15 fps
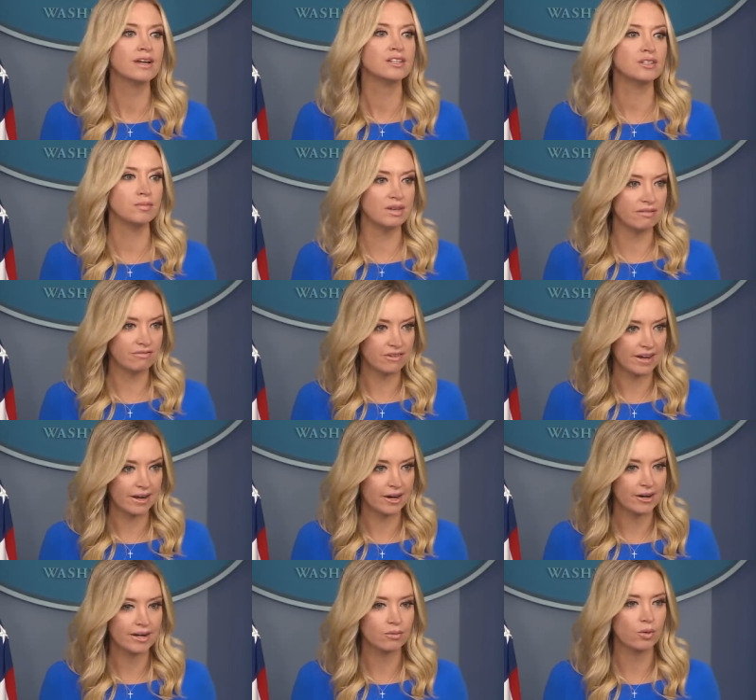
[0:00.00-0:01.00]
to be
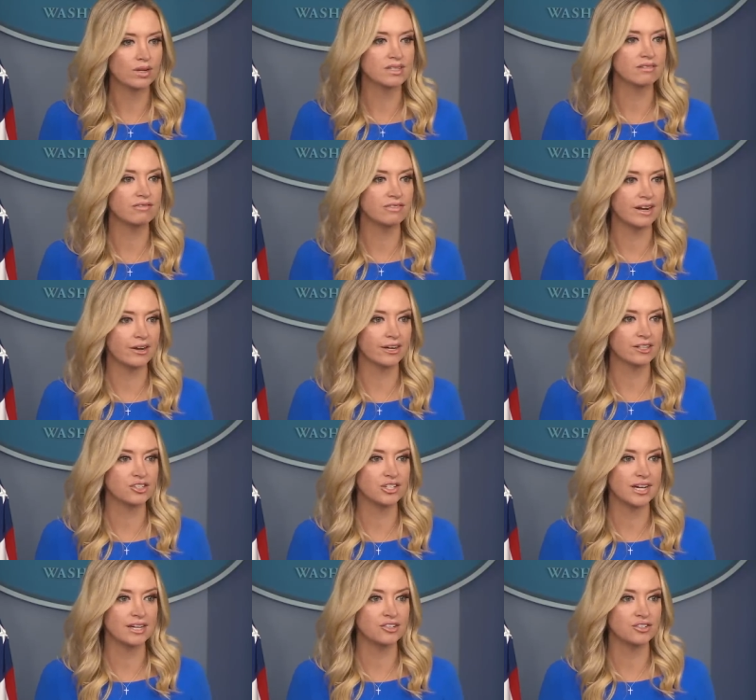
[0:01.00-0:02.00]
fair and wants a fair
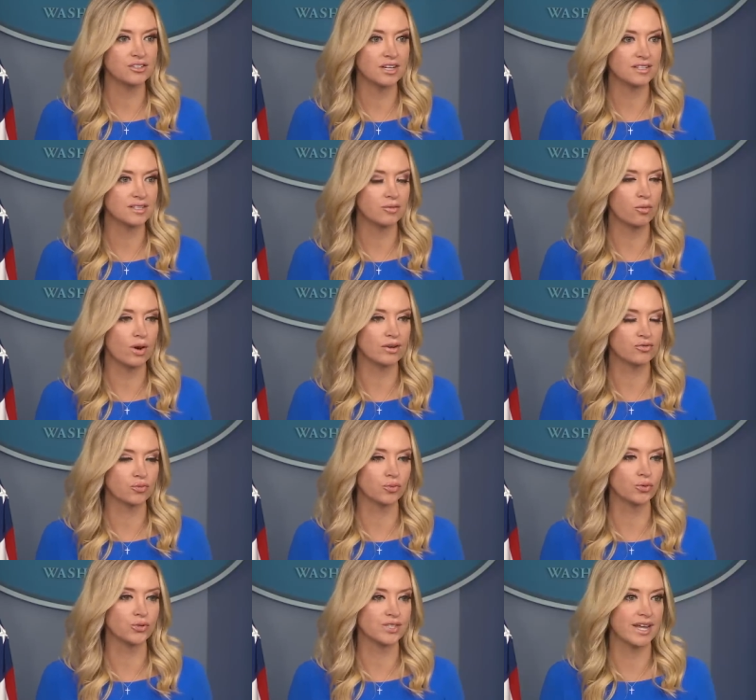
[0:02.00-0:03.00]
exchange and doesn't want
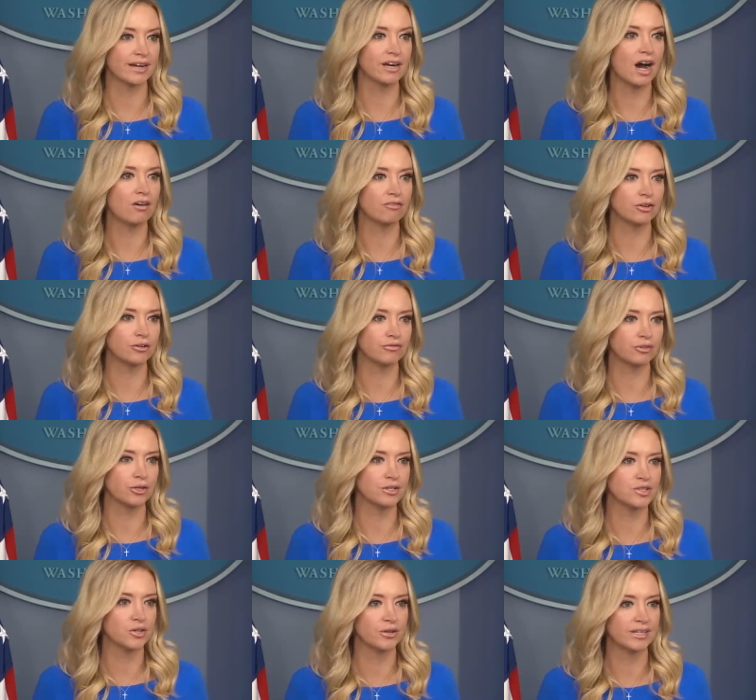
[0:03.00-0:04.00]
rules that cover for a
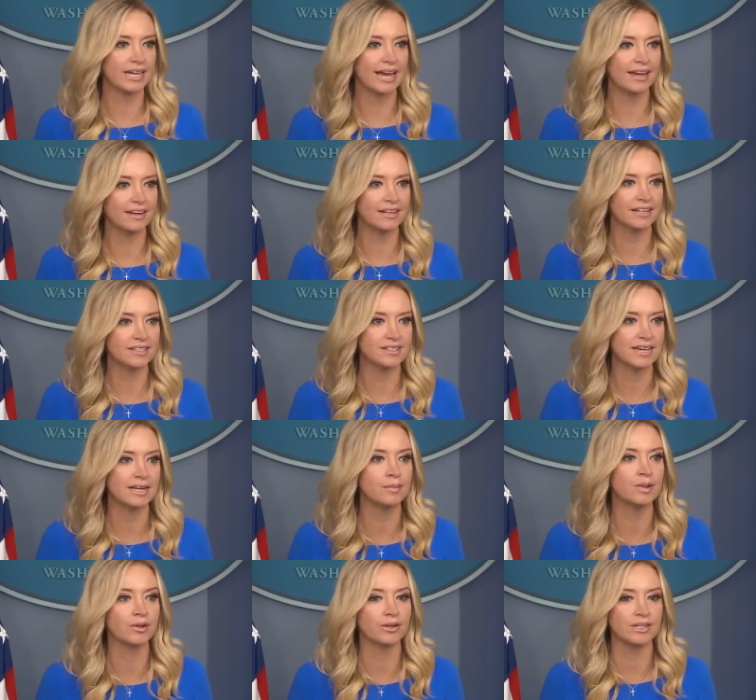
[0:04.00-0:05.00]
certain candidate's
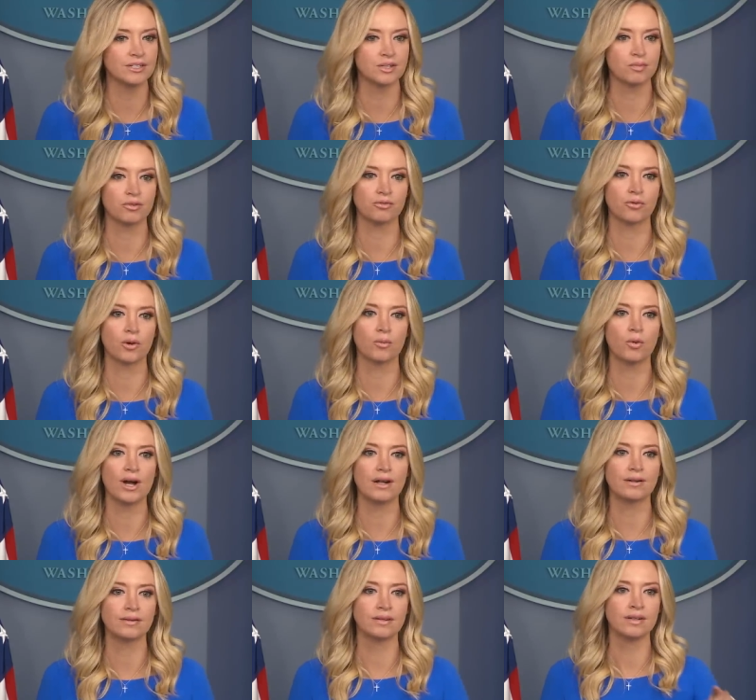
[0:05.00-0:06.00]
inability to perform
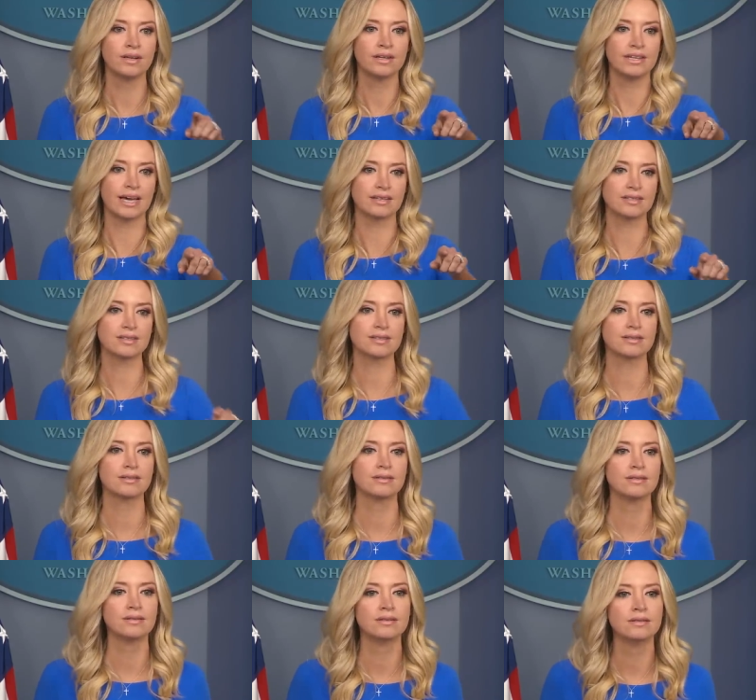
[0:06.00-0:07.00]
well. Yes, thank
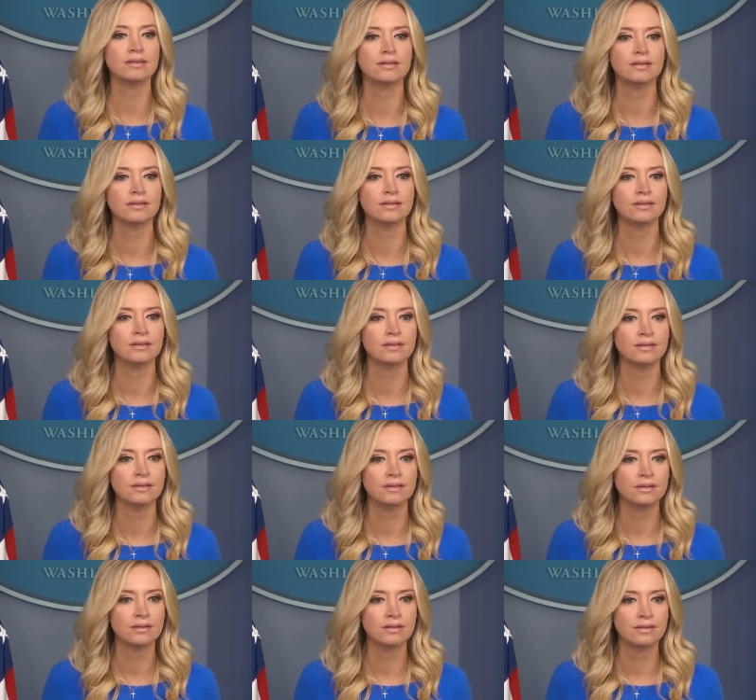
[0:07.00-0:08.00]
you, Haley. Can you explain why
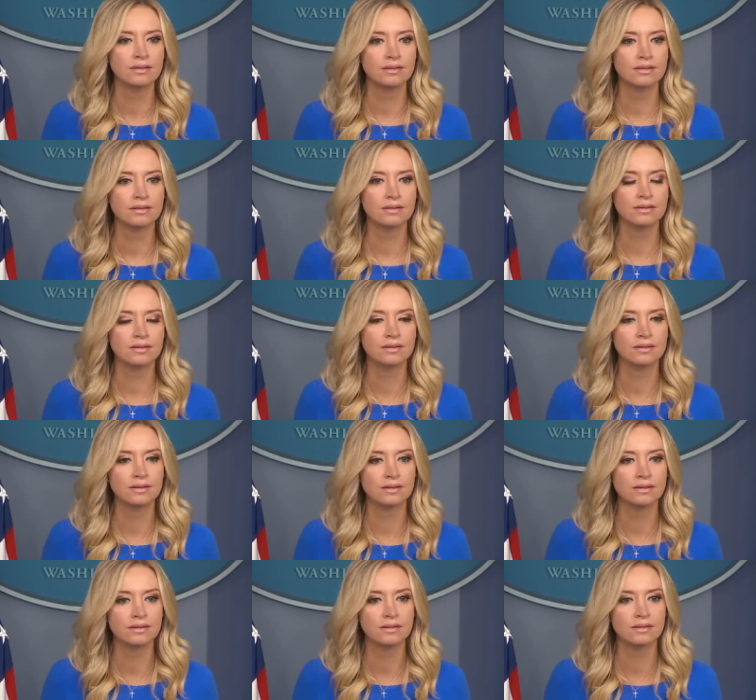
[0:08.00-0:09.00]
it's appropriate for the president